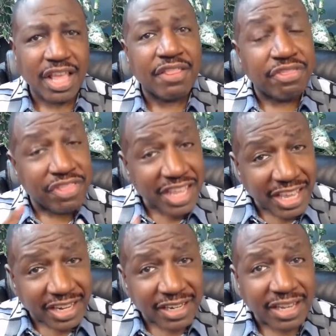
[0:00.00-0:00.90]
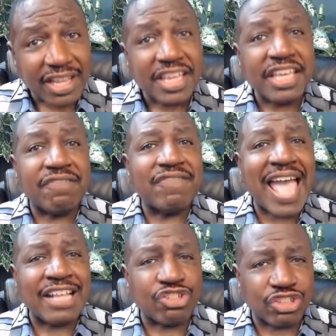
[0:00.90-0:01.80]
then
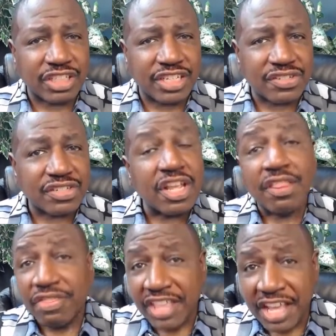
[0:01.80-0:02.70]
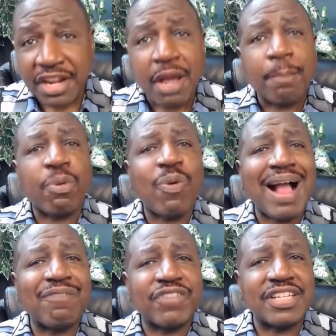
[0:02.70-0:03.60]
evangelists, then
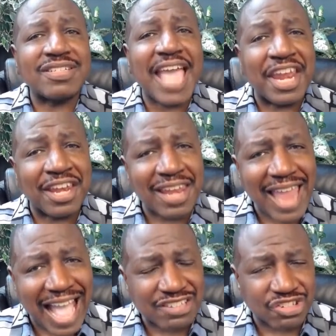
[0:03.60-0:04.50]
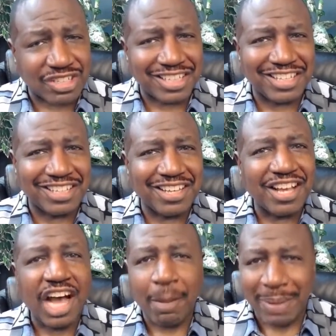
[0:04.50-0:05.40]
prophets, and lastly,
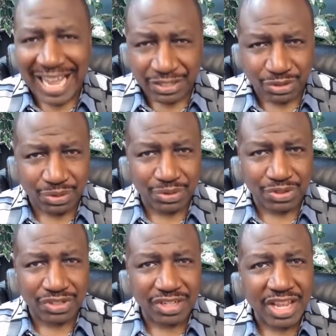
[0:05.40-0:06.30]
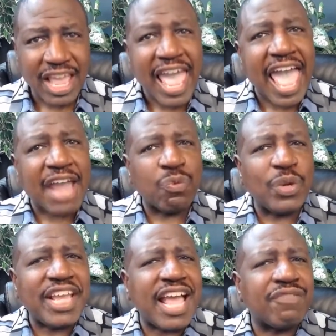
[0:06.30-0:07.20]
apostles. And
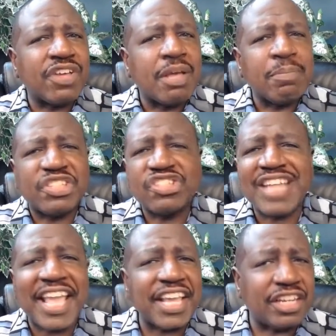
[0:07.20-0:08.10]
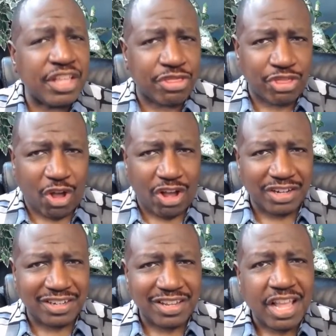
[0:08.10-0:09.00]
we have mistakenly thought
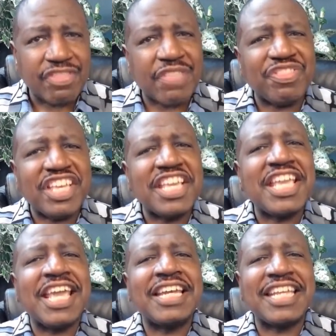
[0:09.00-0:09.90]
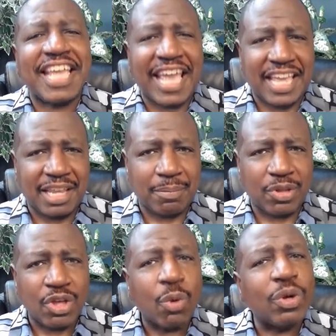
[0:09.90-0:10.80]
that the end game
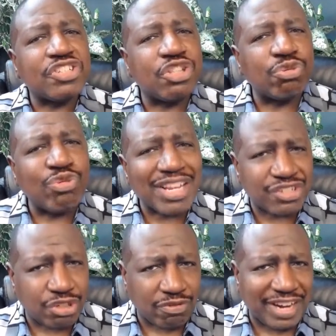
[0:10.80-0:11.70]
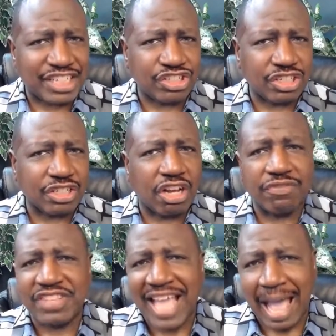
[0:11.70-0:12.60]
was the restoration of
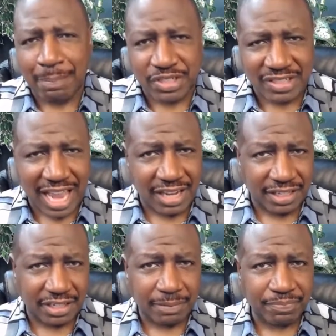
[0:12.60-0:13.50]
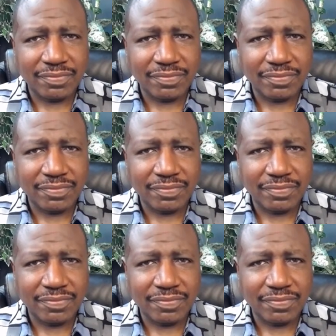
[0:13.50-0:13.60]
the apostolic.